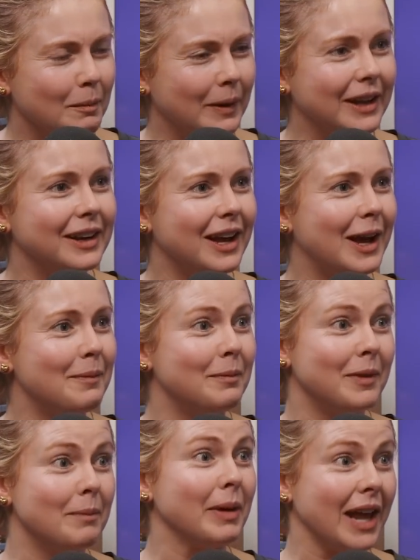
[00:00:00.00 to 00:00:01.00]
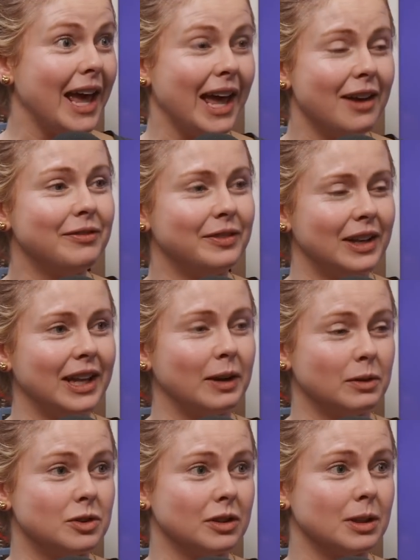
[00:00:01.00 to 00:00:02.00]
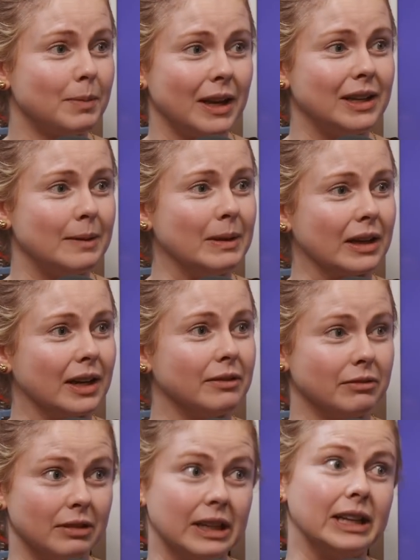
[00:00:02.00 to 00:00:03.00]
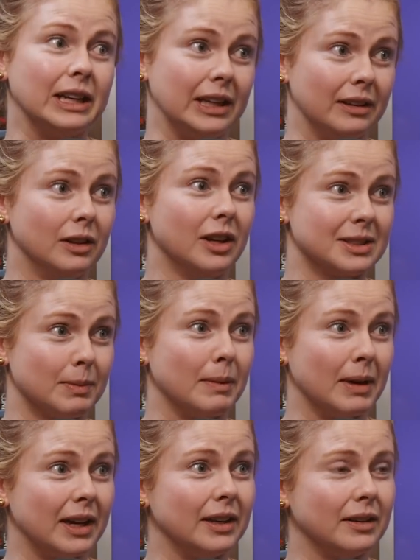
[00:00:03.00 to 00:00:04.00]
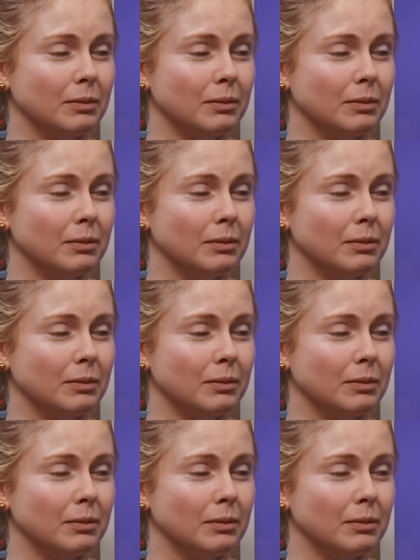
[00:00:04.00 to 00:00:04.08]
But I have, like, during the pandemic, I really lost my mind.